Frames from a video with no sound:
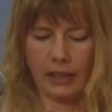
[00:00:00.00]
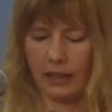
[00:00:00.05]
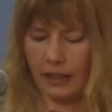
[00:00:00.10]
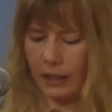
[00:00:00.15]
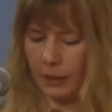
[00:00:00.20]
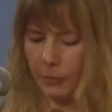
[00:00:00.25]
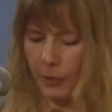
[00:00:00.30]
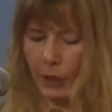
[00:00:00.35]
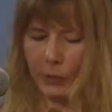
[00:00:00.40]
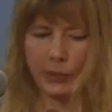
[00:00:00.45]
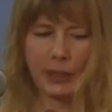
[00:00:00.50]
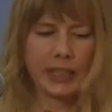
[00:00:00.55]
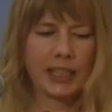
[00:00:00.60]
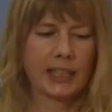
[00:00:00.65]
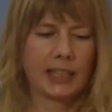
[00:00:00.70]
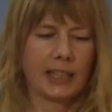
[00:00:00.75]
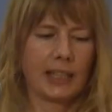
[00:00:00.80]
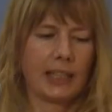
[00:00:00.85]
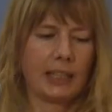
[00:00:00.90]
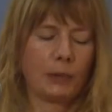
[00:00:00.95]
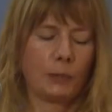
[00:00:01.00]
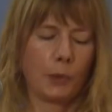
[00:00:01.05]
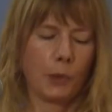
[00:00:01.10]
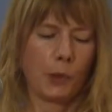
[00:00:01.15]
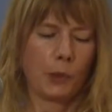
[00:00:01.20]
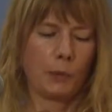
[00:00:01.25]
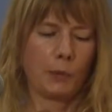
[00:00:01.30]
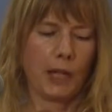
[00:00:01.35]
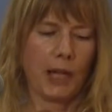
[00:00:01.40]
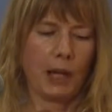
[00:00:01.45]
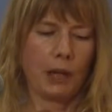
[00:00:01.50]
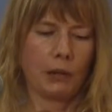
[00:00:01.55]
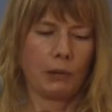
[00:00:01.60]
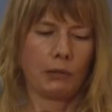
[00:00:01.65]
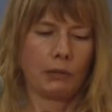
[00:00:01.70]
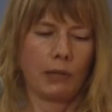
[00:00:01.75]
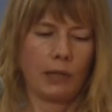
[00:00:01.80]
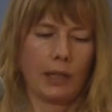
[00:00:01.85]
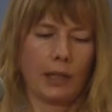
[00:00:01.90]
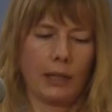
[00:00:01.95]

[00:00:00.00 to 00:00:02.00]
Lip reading: I'll read the title poem now.